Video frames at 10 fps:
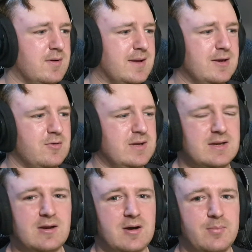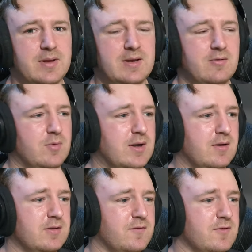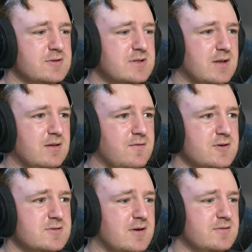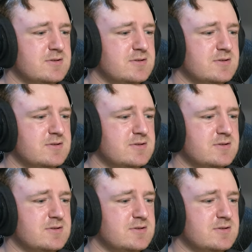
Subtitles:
I know he did not play well in the first round.